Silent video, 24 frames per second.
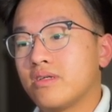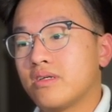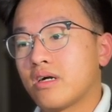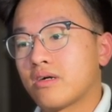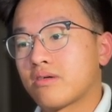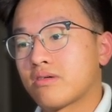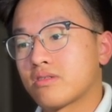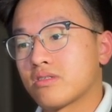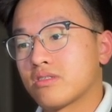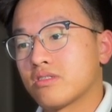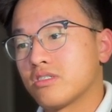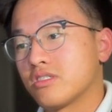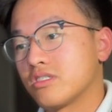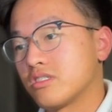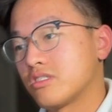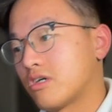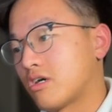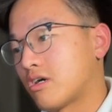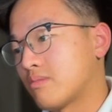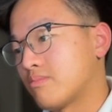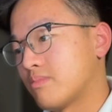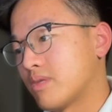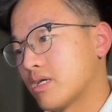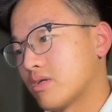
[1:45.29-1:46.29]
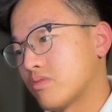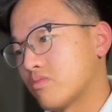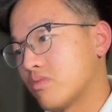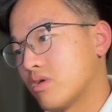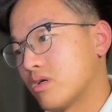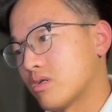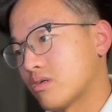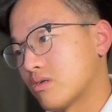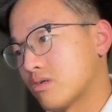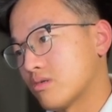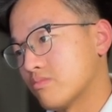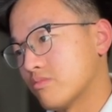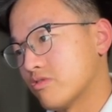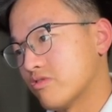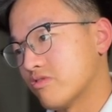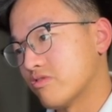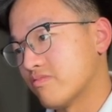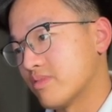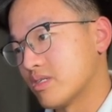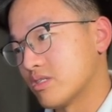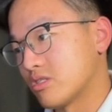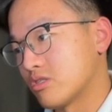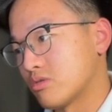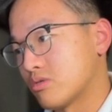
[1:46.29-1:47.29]
I'm going to start my rudder
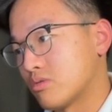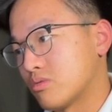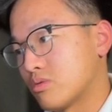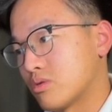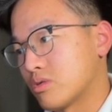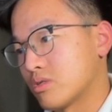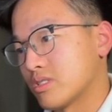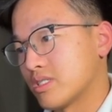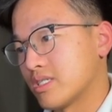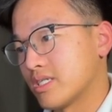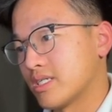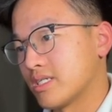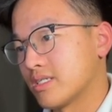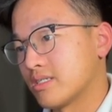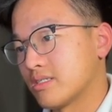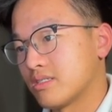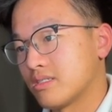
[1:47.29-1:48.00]
movement towards it.